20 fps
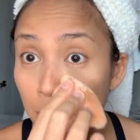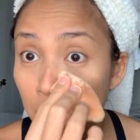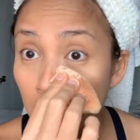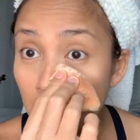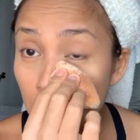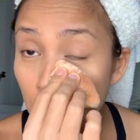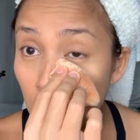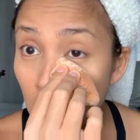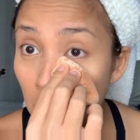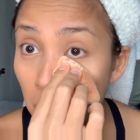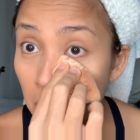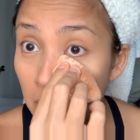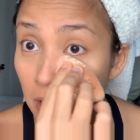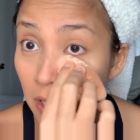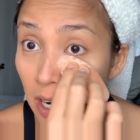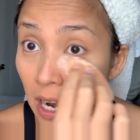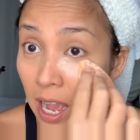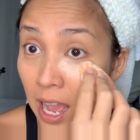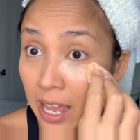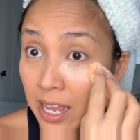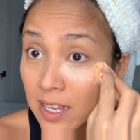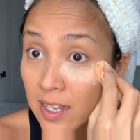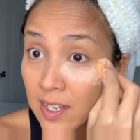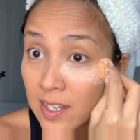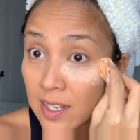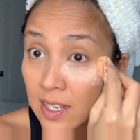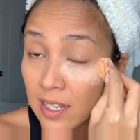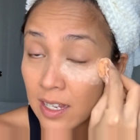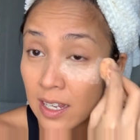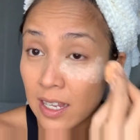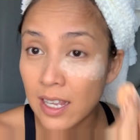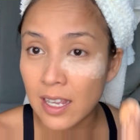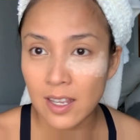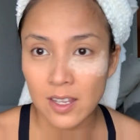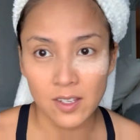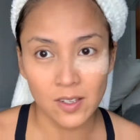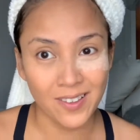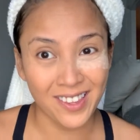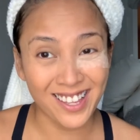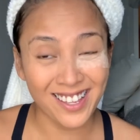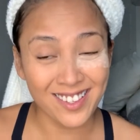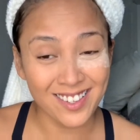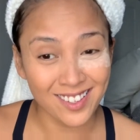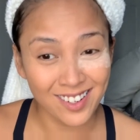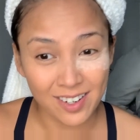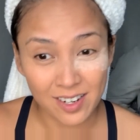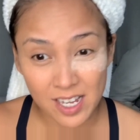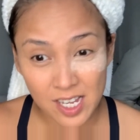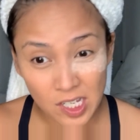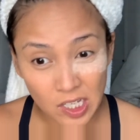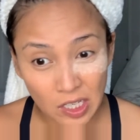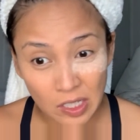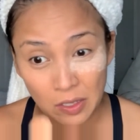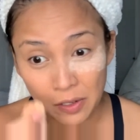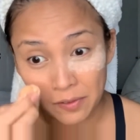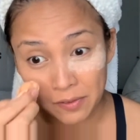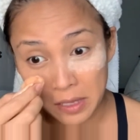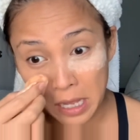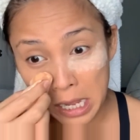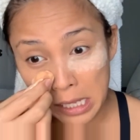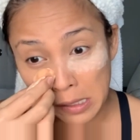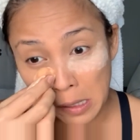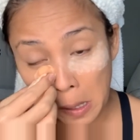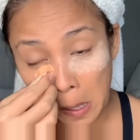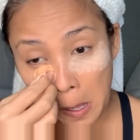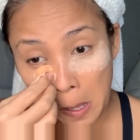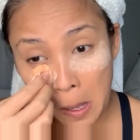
finishing with your eyes. So that's the reason of that.